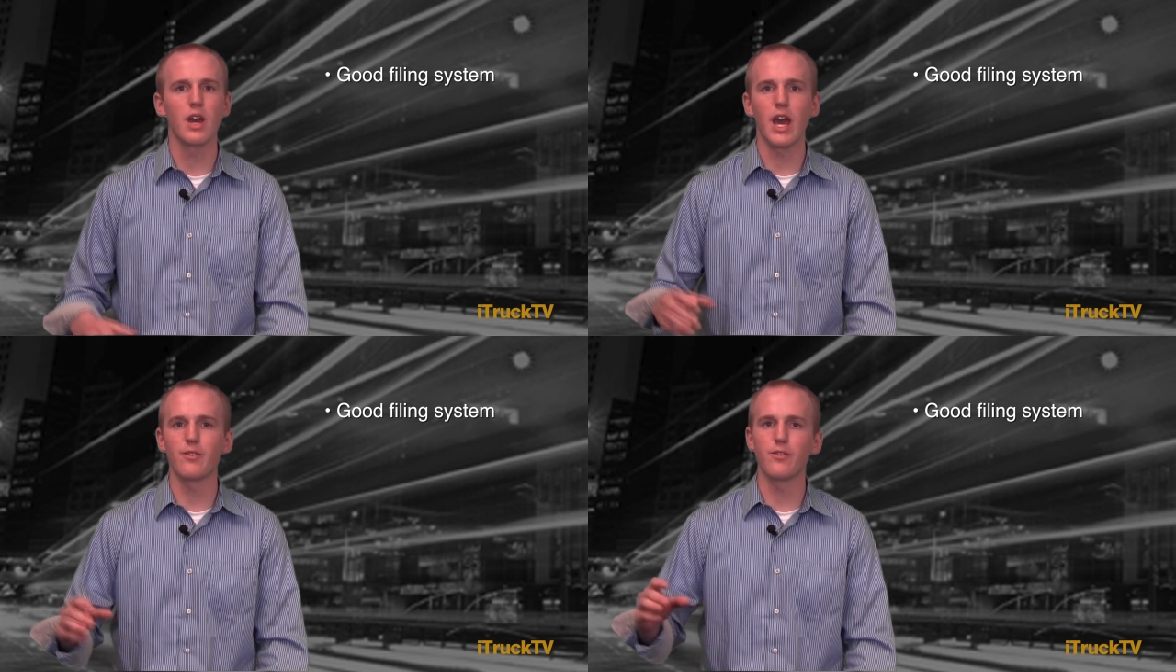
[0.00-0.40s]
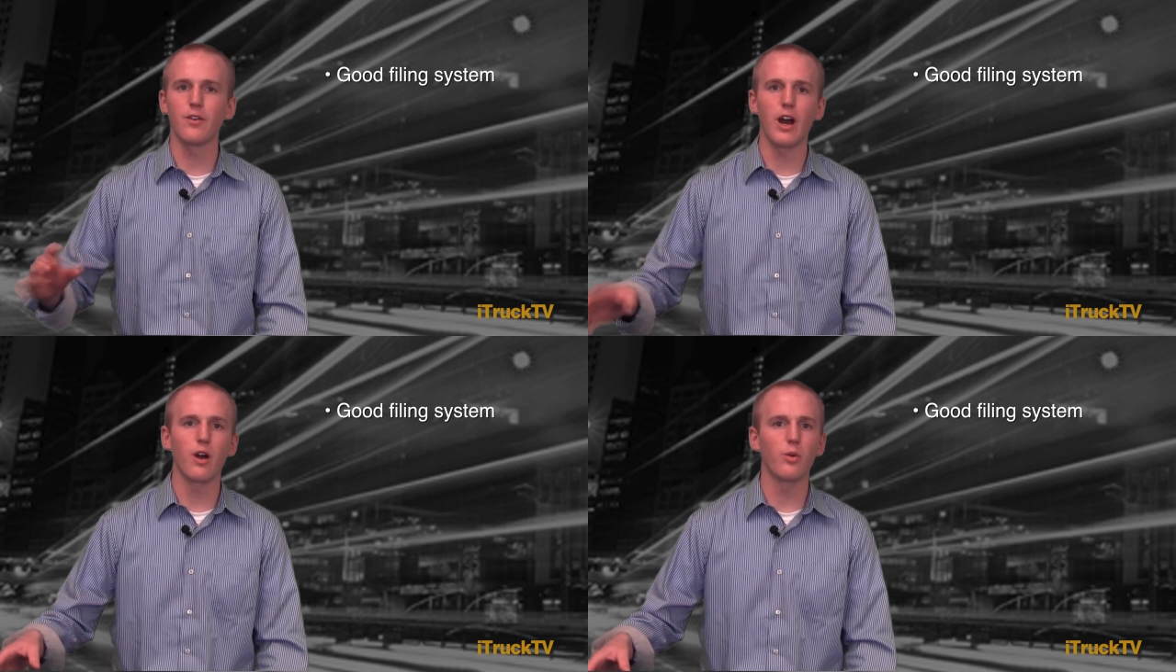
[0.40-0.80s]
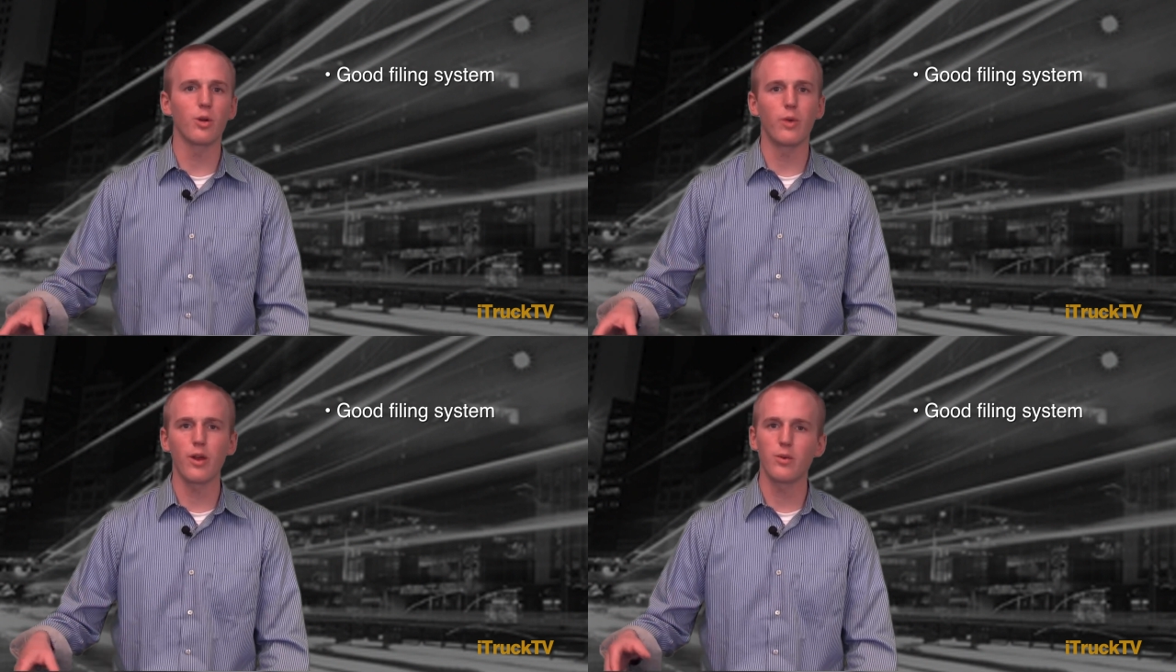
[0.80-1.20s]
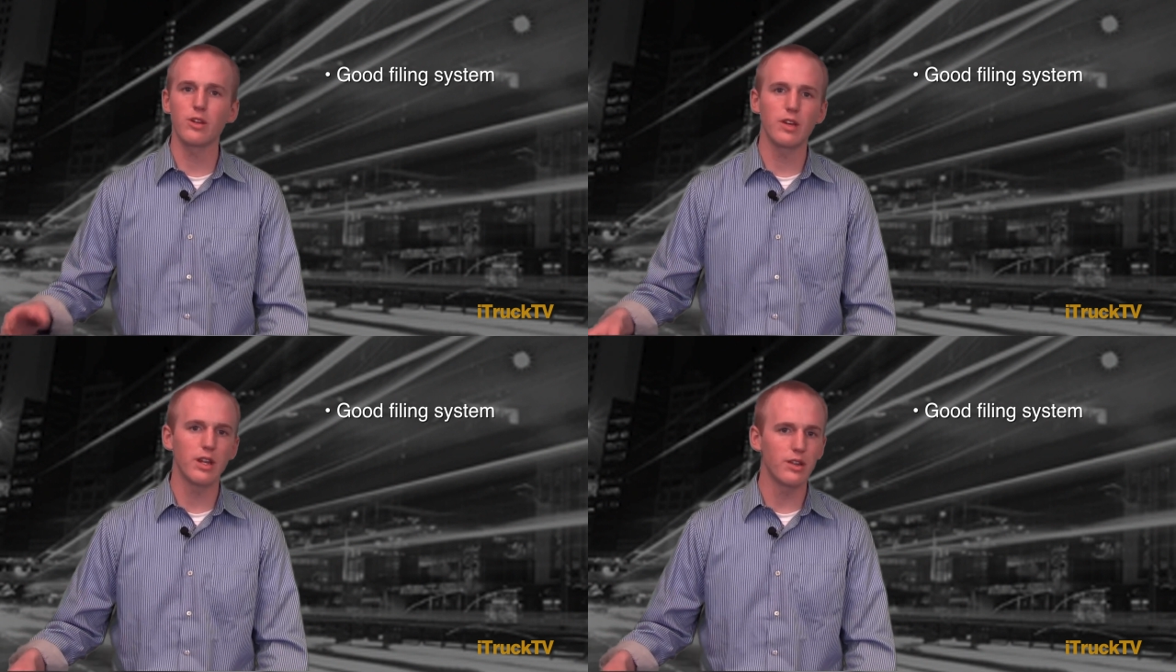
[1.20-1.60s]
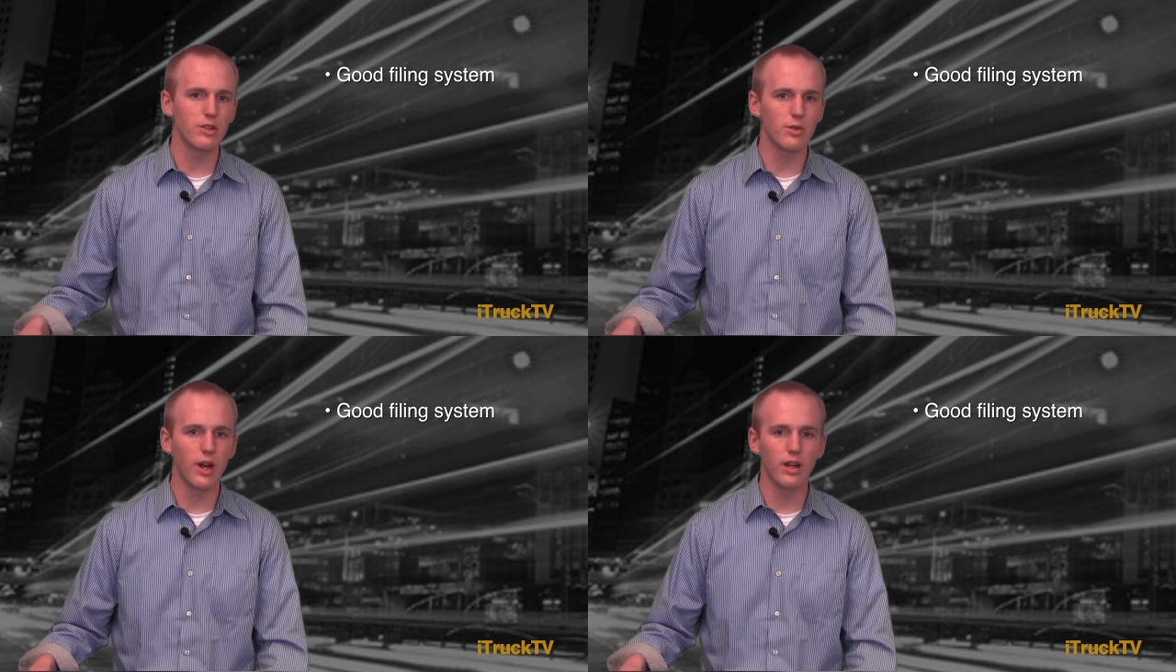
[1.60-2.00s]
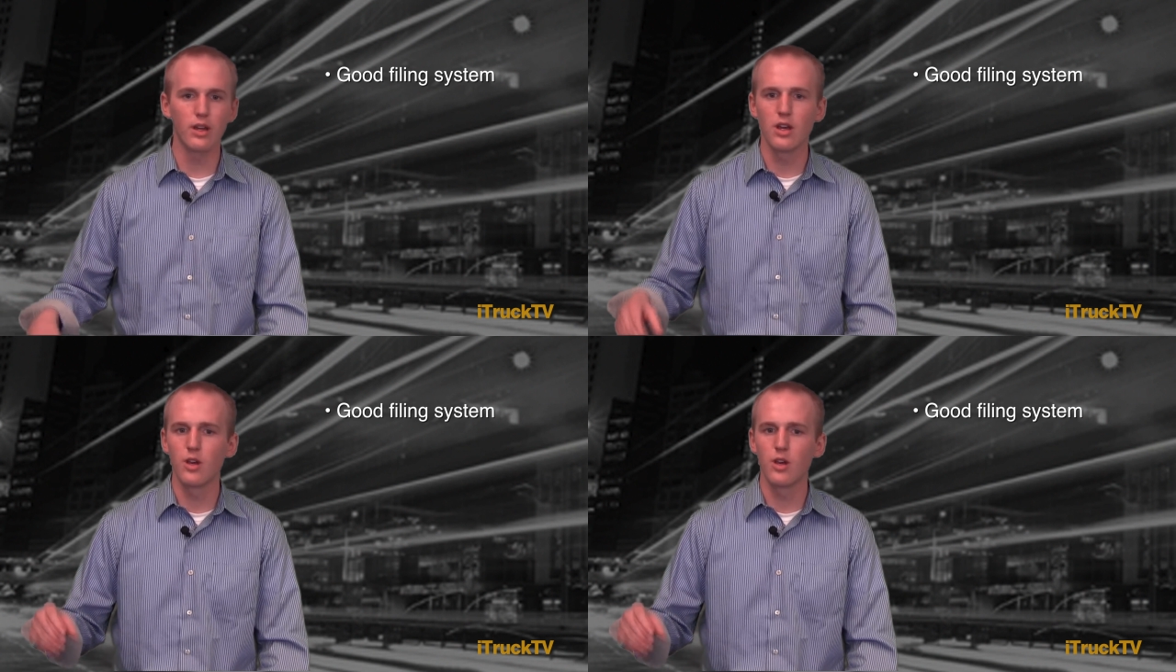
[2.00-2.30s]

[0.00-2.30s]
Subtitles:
Have a file where right when you get in the truck